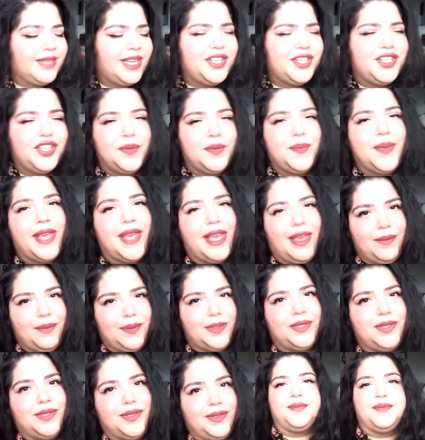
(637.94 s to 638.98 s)
I should be
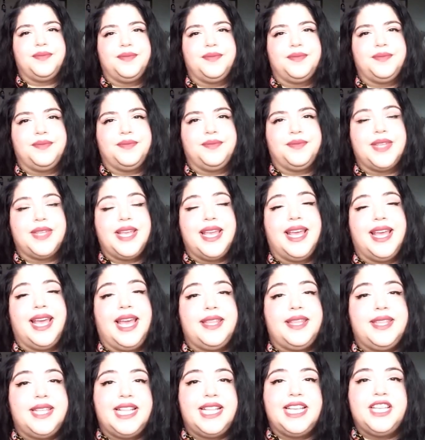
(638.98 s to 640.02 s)
able to.
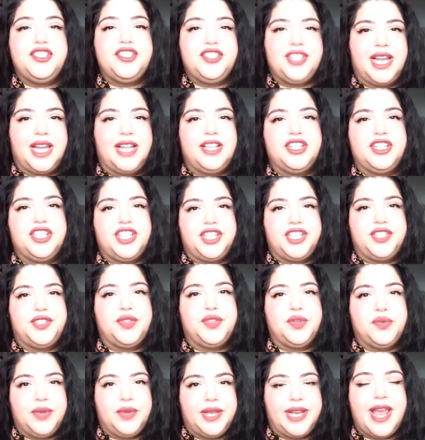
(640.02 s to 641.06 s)
And the last challenge is
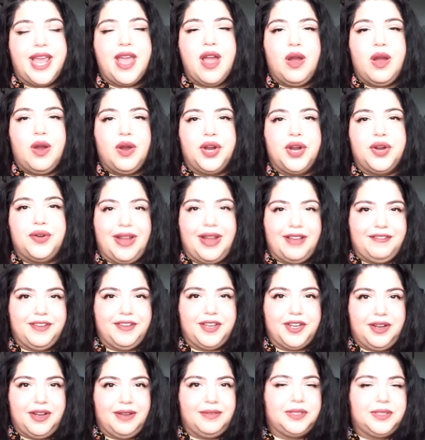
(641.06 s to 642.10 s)
to read a horror
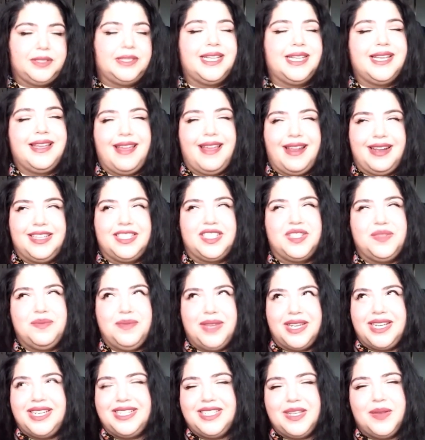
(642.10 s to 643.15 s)
graphic novel. As
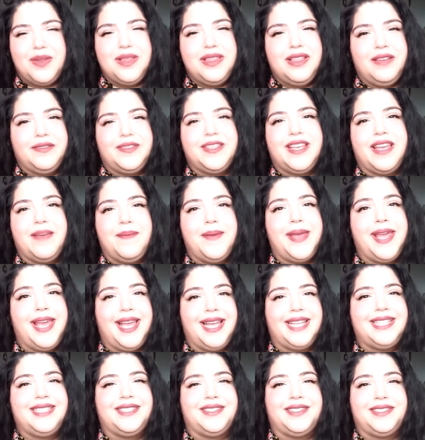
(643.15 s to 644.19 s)
much as I would love to get my
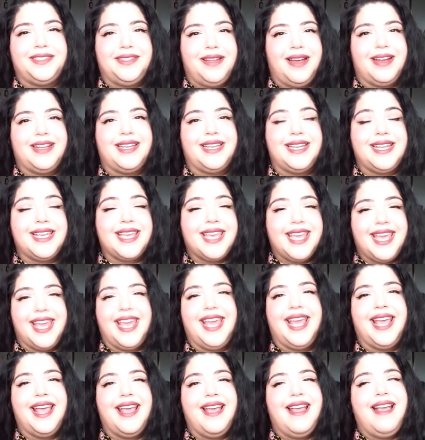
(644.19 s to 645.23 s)
hands on Lock and
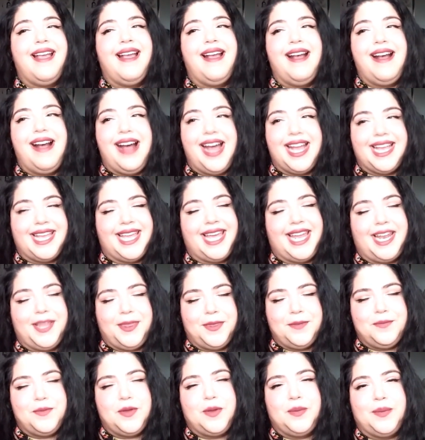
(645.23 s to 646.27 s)
Key, I can
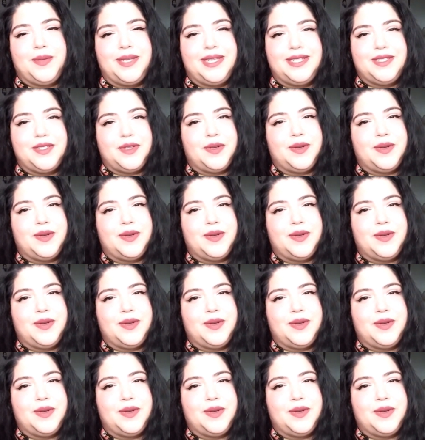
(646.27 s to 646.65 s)
at the moment.